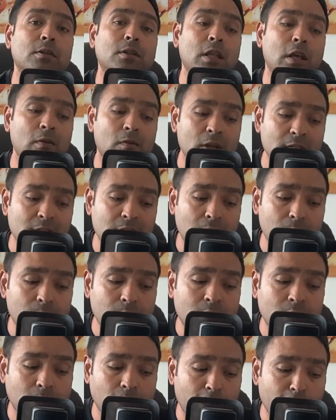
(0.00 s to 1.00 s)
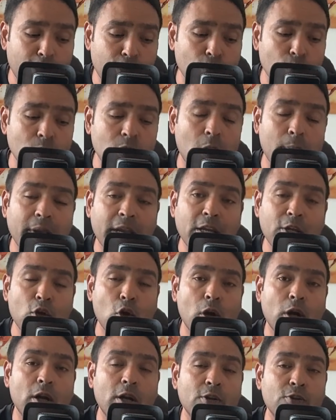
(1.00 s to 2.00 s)
There were some certain issues coming in your
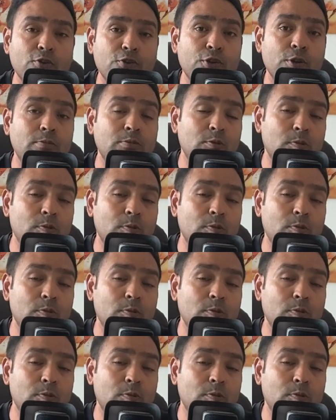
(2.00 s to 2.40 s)
relationships,